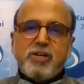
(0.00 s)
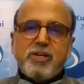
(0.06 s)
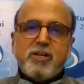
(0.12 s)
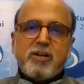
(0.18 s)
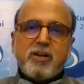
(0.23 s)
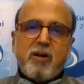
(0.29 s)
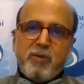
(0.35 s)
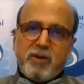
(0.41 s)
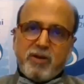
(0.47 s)
in the
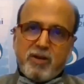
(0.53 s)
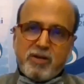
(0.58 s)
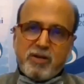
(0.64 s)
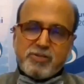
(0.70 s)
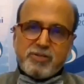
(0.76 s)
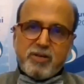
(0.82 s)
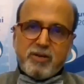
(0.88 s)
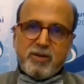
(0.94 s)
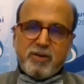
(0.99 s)
coming
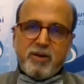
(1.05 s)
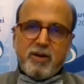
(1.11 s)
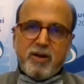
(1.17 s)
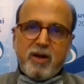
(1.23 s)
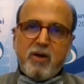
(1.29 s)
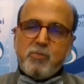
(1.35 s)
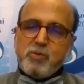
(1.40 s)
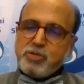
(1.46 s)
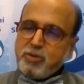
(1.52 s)
days.
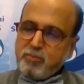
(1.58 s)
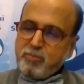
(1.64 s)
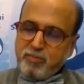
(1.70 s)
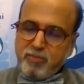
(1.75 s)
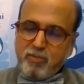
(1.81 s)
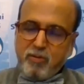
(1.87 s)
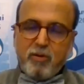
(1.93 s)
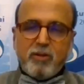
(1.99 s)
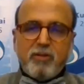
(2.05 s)
I wish him
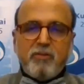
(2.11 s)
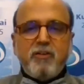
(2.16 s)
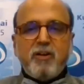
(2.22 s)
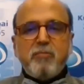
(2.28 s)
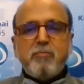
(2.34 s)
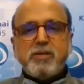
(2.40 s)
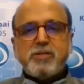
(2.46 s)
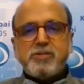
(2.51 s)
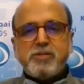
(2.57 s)
all the very
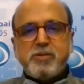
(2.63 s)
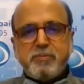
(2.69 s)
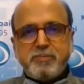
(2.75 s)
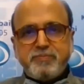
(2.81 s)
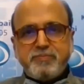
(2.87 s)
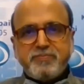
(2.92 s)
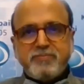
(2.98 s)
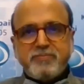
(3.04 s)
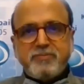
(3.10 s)
best.
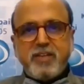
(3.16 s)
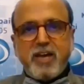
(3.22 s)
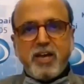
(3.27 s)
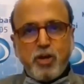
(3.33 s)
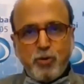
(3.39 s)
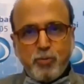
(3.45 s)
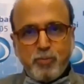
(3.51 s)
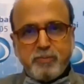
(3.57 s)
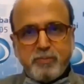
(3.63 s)
Thank you.